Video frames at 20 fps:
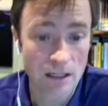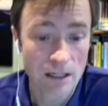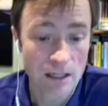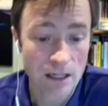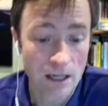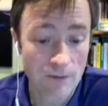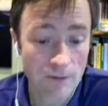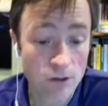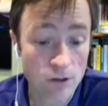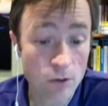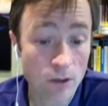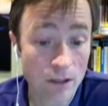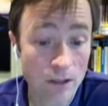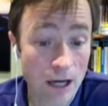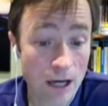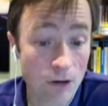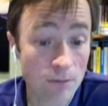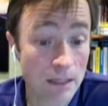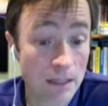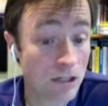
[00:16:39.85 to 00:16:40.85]
if you allow
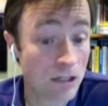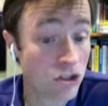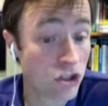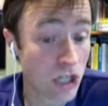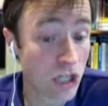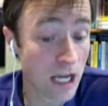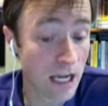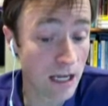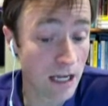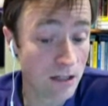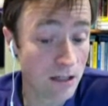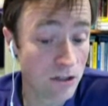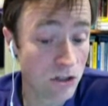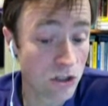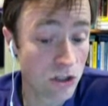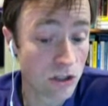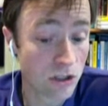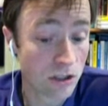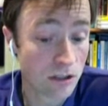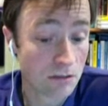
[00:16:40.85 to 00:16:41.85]
me to
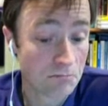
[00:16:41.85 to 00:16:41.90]
change